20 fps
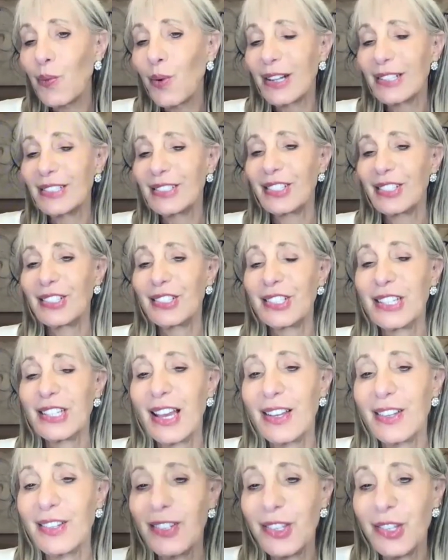want to
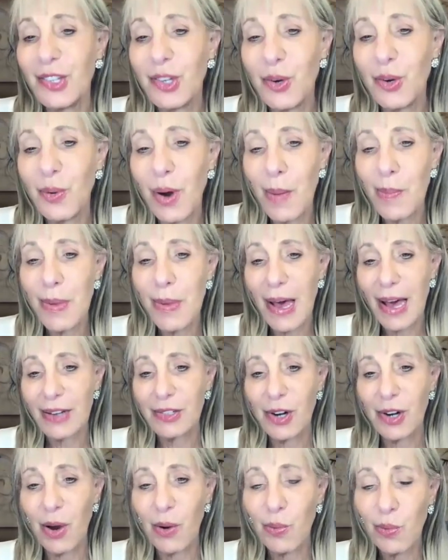tell you
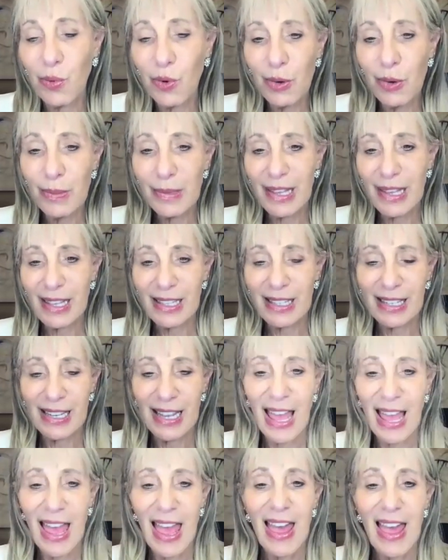about a
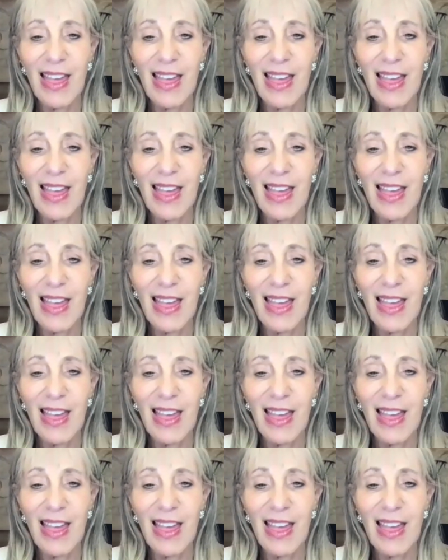woman